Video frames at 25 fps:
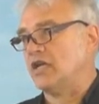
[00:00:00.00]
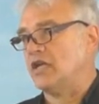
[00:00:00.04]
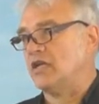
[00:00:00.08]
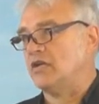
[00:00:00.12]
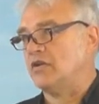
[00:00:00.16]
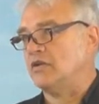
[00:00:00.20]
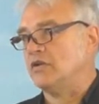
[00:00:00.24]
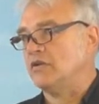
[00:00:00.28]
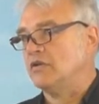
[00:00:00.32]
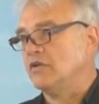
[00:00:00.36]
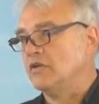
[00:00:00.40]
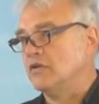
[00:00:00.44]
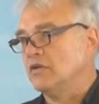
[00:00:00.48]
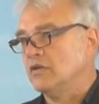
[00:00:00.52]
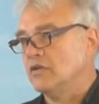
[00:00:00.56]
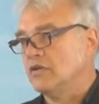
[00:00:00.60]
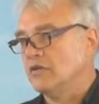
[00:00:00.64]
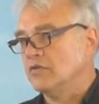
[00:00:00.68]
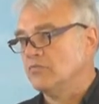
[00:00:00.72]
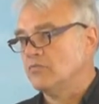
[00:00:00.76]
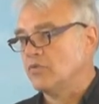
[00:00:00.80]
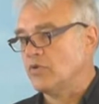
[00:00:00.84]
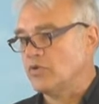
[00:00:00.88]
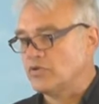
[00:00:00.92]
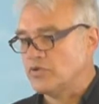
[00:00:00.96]
and
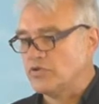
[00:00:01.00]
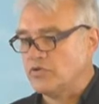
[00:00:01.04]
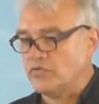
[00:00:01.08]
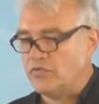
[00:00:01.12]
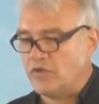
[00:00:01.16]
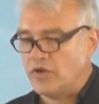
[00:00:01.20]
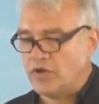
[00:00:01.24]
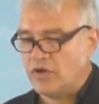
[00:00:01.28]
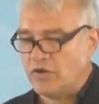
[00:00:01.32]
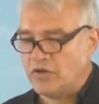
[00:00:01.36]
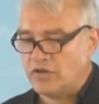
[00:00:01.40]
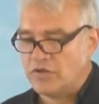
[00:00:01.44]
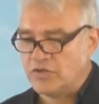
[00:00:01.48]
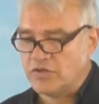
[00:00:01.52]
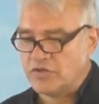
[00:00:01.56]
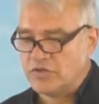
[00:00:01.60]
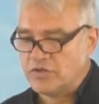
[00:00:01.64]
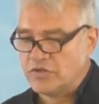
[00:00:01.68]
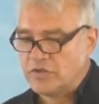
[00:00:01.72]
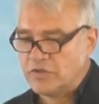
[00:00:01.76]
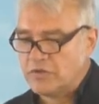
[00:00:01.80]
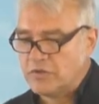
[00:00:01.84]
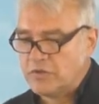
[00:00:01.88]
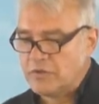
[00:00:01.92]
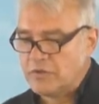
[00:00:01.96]
perseverance,